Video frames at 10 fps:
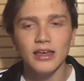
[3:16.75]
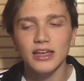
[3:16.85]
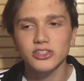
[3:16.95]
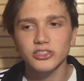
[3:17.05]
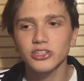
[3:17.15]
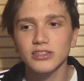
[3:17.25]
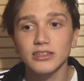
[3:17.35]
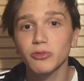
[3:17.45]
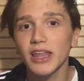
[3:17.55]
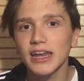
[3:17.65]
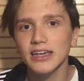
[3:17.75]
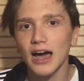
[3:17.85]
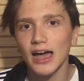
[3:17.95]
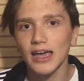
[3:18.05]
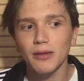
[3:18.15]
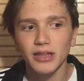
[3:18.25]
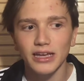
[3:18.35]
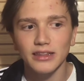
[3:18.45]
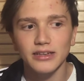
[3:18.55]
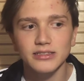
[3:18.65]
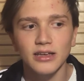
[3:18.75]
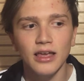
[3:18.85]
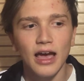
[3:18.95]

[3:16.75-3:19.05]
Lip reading: It's just with any guy I'm like this.